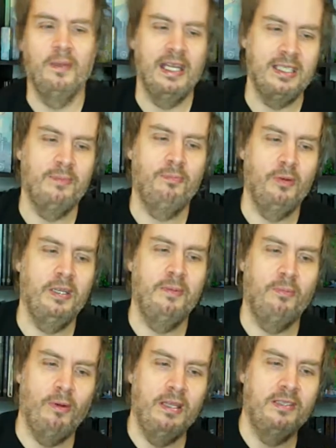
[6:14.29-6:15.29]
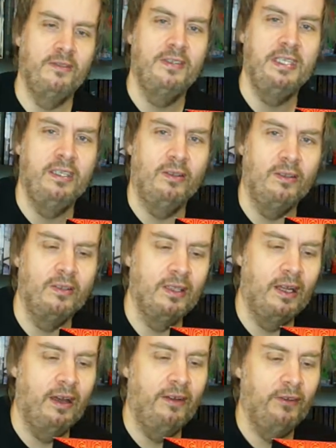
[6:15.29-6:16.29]
That's a pretty impressive deal
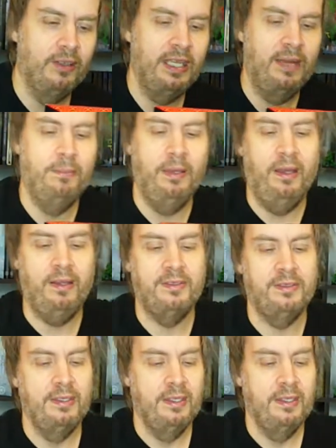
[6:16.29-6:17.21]
for $10.